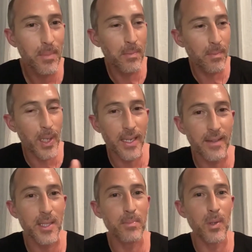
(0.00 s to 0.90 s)
bringing
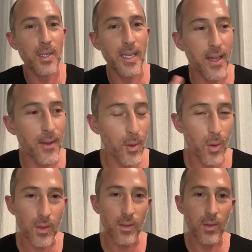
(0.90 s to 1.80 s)
this book together,
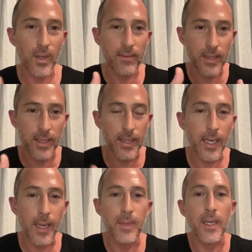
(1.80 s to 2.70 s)
everything
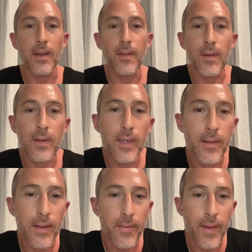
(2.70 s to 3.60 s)
came together
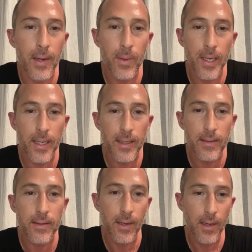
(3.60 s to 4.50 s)
in that way,
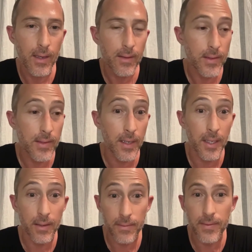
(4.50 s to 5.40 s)
and the
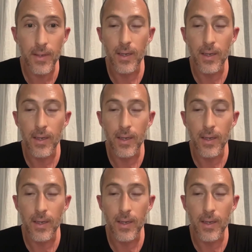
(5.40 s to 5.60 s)
study of